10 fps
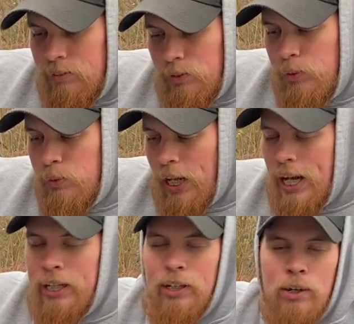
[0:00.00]
you
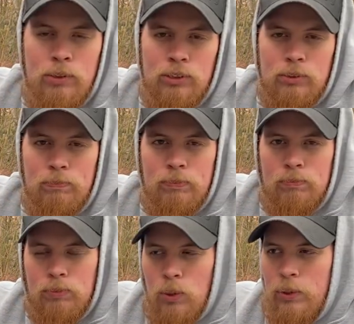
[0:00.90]
can notice them
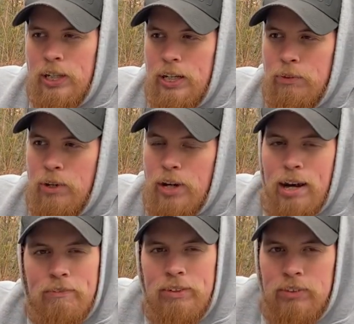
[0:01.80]
going down the road.
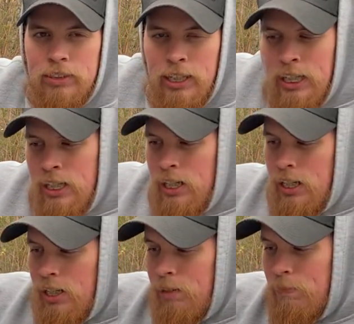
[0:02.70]
I've even,
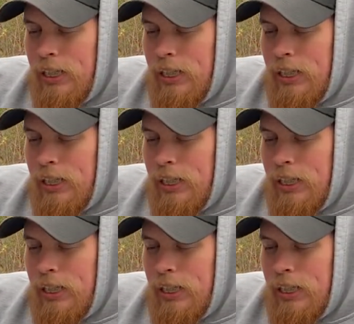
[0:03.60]
my